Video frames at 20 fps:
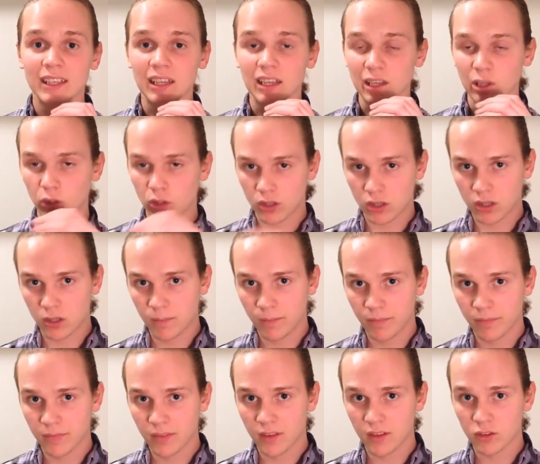look
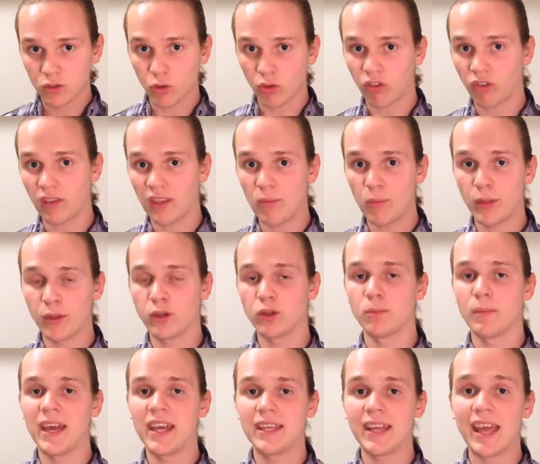to see whether
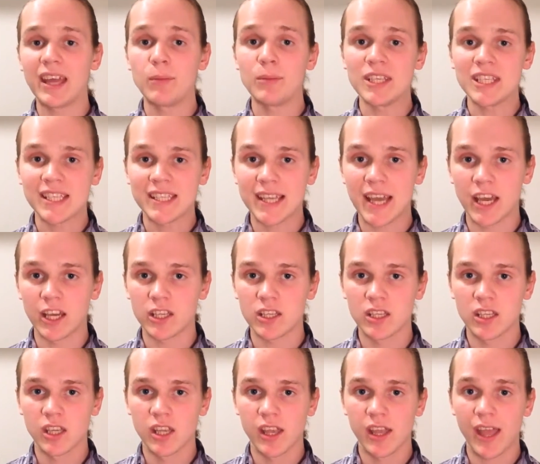you made any
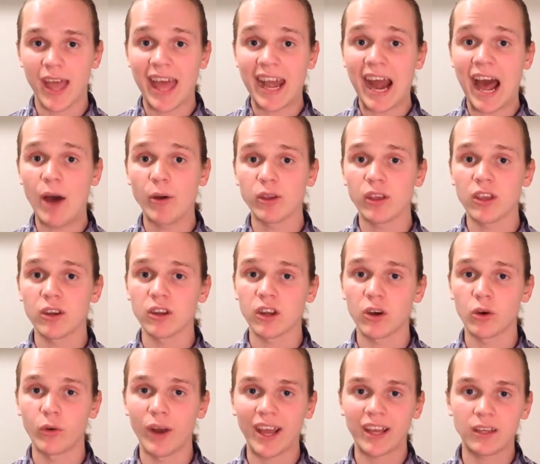mistakes and how you can
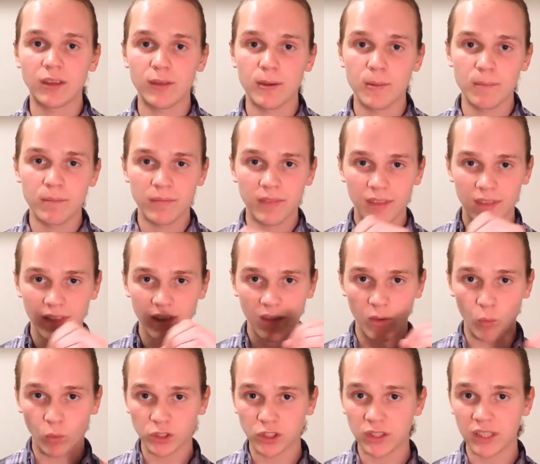correct them,
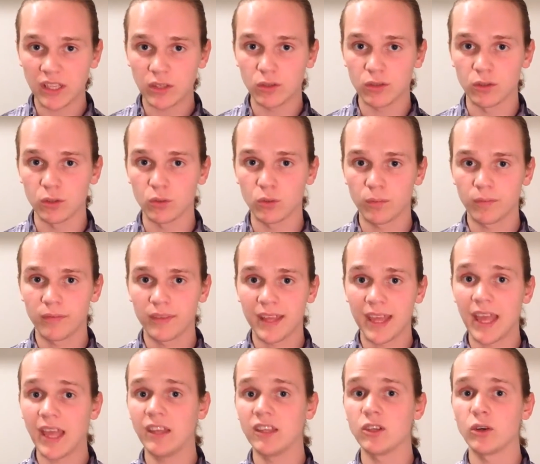what you need to do
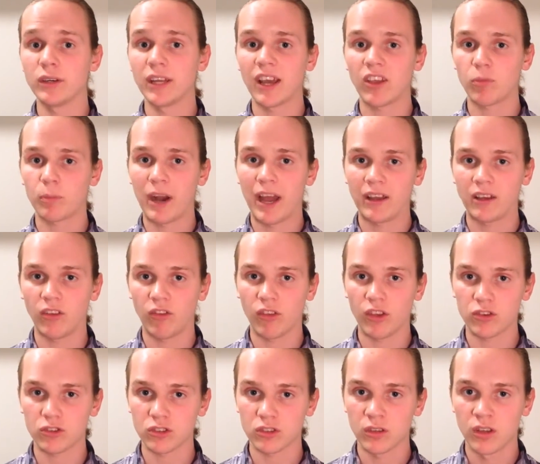in your next practice
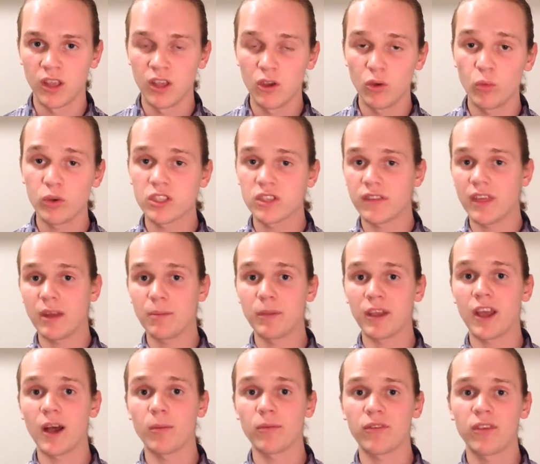session, which then
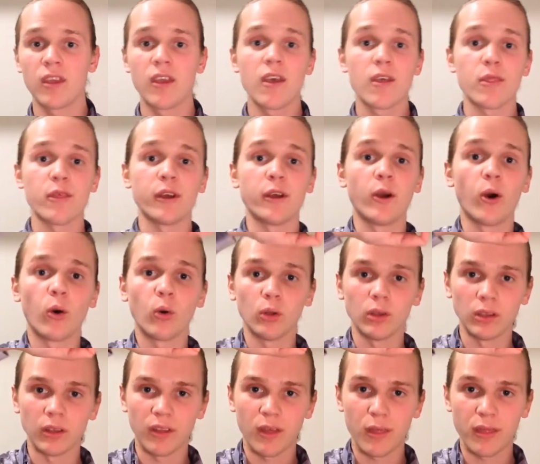becomes the
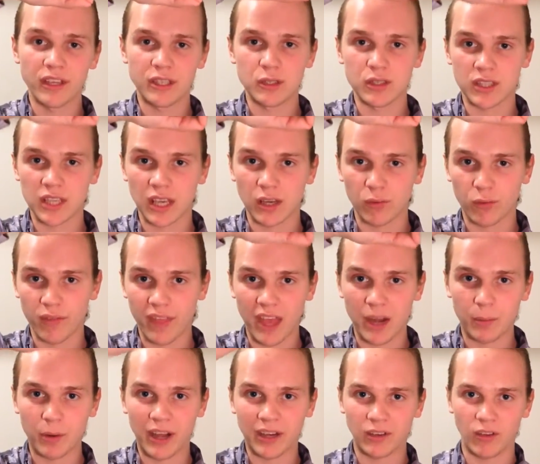goal that you set for
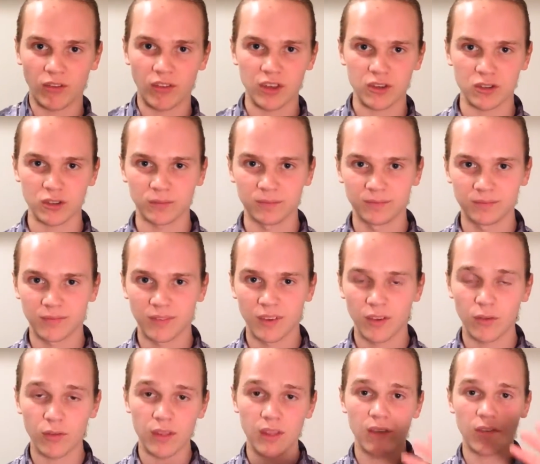that practice session.
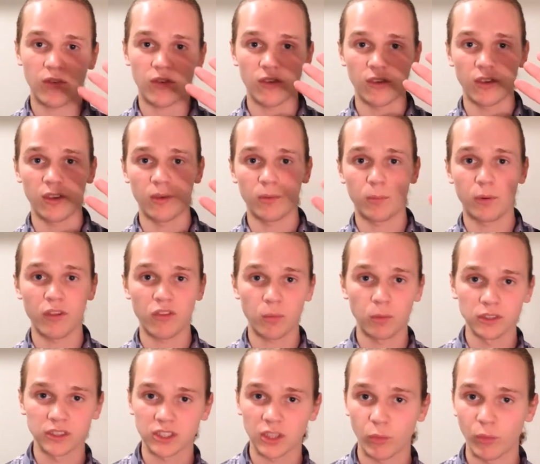So these
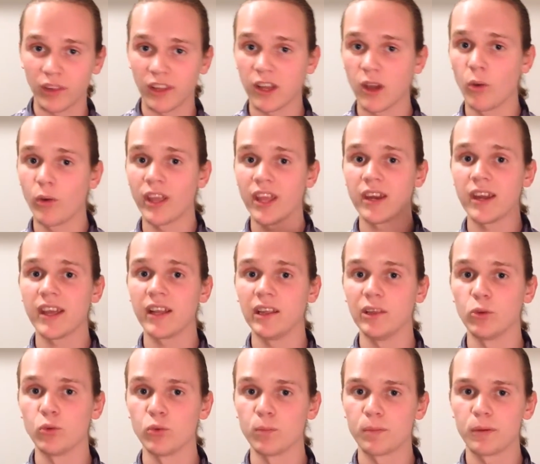principles are really going in a
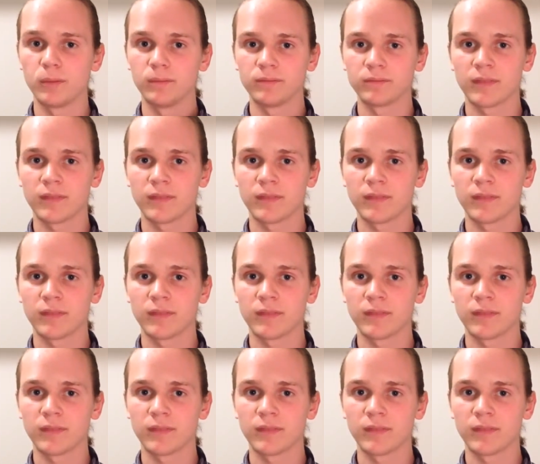loop.